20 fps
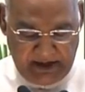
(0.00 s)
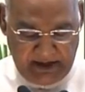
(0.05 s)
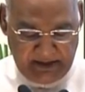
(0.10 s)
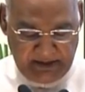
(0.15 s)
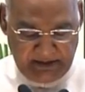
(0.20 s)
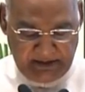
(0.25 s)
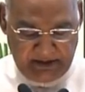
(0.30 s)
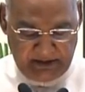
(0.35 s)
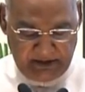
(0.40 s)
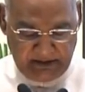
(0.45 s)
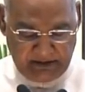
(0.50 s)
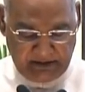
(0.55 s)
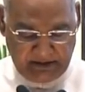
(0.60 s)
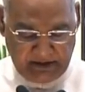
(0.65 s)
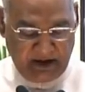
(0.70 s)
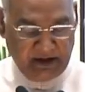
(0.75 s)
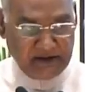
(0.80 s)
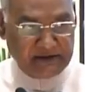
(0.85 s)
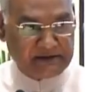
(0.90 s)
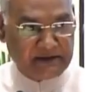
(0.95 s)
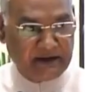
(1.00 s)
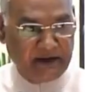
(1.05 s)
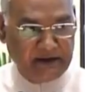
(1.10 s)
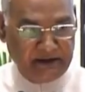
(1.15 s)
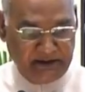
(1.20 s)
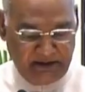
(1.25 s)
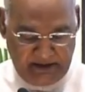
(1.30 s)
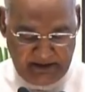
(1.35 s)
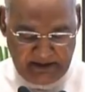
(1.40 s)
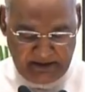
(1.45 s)
and the
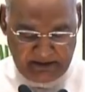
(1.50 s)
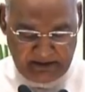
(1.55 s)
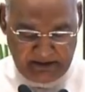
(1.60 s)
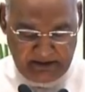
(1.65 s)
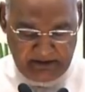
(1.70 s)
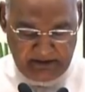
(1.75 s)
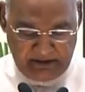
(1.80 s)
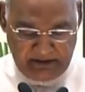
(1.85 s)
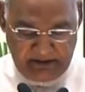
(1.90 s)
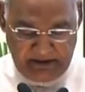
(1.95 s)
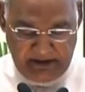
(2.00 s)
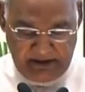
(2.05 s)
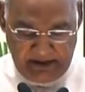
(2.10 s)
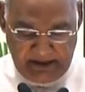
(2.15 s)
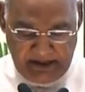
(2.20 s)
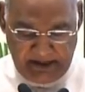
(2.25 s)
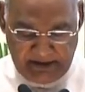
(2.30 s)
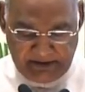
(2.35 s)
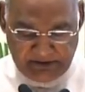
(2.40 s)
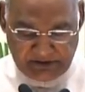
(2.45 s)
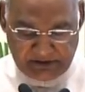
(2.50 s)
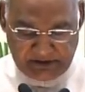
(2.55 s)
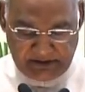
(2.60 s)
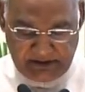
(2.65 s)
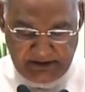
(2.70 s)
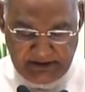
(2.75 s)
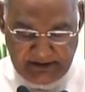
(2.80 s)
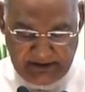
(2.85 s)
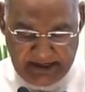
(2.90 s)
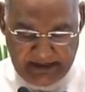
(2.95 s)
transcontinental
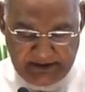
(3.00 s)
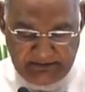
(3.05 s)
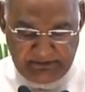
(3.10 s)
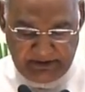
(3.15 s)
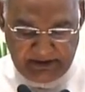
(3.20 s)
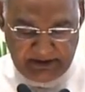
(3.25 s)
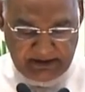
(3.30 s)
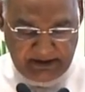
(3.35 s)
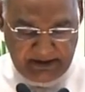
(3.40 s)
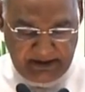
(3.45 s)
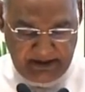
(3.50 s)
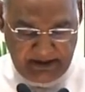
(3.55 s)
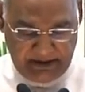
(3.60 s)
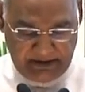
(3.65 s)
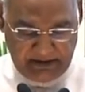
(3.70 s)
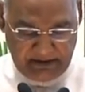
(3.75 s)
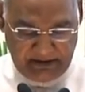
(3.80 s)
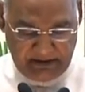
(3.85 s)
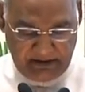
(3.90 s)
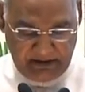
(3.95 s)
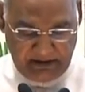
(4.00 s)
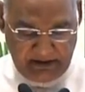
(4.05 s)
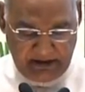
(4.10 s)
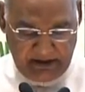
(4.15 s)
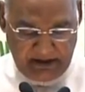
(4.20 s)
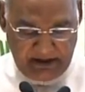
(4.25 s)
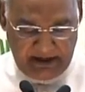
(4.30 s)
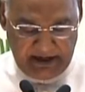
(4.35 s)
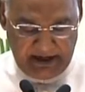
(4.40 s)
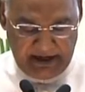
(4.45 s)
links that were created
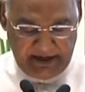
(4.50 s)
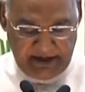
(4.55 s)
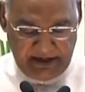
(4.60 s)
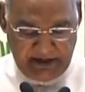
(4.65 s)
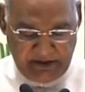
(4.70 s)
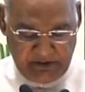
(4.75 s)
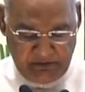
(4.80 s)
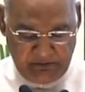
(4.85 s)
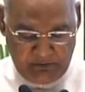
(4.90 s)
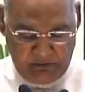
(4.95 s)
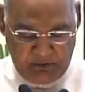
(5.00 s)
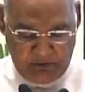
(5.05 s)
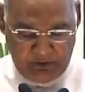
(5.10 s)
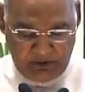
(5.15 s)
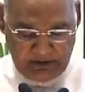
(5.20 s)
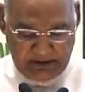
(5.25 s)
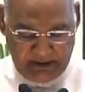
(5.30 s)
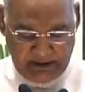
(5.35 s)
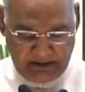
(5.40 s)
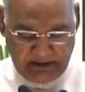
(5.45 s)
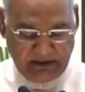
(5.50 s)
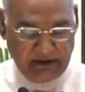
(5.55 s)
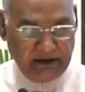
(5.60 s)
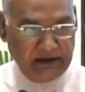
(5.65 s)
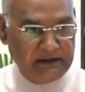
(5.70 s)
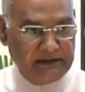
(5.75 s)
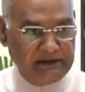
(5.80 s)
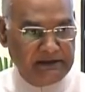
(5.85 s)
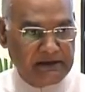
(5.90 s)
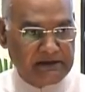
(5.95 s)
carried more than
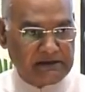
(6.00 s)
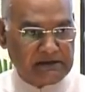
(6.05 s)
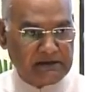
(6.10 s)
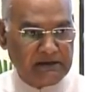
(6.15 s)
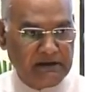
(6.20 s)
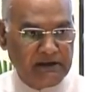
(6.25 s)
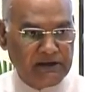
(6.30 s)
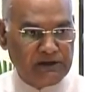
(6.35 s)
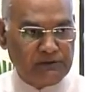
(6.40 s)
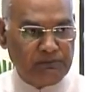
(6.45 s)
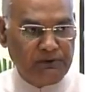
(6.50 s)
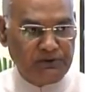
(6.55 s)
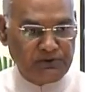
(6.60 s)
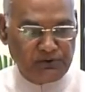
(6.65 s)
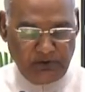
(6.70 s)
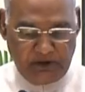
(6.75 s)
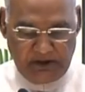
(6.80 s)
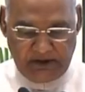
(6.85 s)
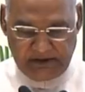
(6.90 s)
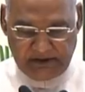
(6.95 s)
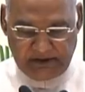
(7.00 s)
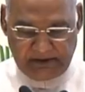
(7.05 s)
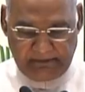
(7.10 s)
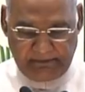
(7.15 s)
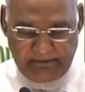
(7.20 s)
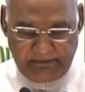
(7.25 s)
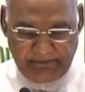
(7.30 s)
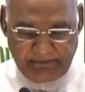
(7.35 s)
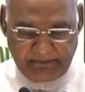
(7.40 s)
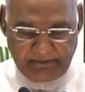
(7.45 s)
just spiritualism.
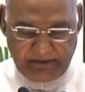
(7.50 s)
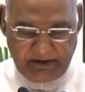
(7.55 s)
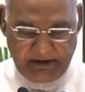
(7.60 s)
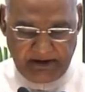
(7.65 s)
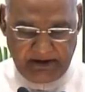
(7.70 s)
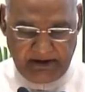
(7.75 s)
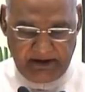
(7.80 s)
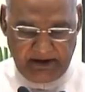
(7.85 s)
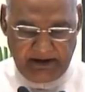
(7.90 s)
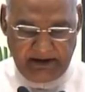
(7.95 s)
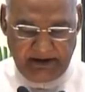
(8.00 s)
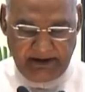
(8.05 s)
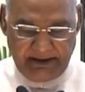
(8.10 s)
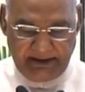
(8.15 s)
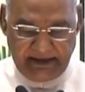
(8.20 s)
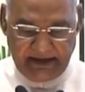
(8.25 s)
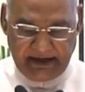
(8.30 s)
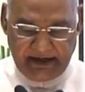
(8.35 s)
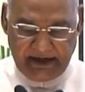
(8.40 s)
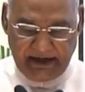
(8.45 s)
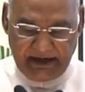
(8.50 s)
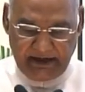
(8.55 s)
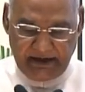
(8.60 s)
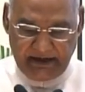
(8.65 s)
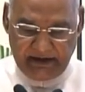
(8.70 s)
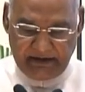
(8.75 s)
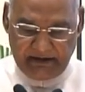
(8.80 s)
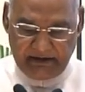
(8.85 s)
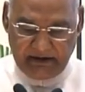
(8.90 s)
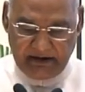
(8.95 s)
They
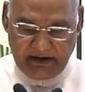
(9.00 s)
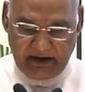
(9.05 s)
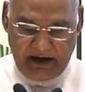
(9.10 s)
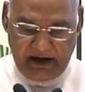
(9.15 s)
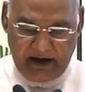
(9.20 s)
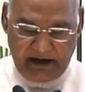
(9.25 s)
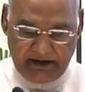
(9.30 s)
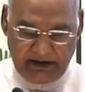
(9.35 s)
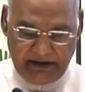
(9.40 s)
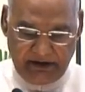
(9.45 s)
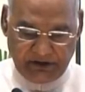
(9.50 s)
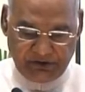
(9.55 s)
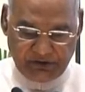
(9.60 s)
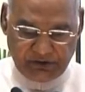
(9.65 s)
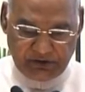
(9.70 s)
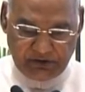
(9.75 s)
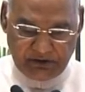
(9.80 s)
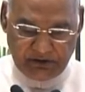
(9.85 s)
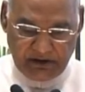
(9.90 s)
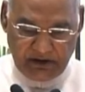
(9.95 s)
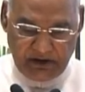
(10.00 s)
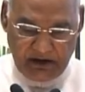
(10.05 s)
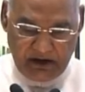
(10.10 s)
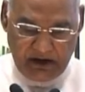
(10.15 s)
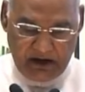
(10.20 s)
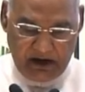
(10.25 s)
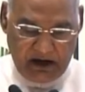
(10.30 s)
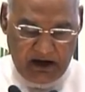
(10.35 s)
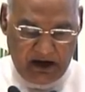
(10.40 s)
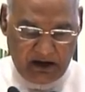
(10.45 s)
carried a rich
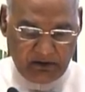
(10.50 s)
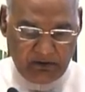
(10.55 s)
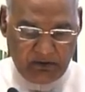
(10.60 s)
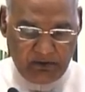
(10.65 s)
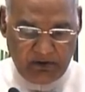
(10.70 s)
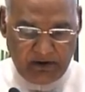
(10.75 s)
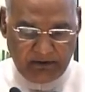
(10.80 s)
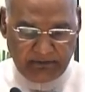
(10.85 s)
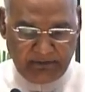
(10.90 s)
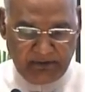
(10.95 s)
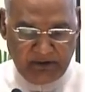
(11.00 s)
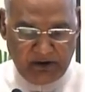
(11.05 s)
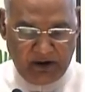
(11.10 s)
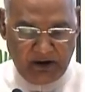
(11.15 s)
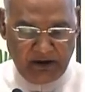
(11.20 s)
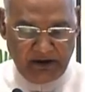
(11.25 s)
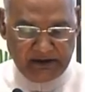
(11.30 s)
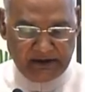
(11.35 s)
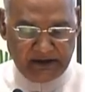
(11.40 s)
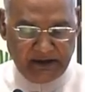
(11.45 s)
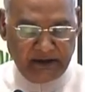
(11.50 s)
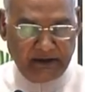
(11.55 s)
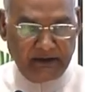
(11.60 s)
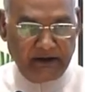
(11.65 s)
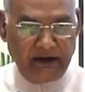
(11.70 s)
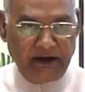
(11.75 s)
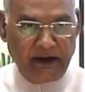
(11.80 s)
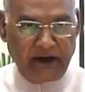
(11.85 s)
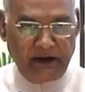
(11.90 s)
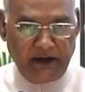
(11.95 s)
cargo of knowledge and
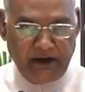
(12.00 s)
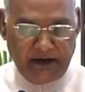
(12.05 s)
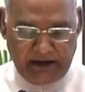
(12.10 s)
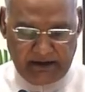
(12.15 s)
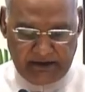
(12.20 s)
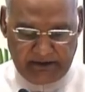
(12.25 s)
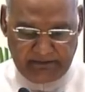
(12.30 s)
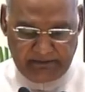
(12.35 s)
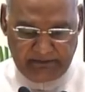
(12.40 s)
learning.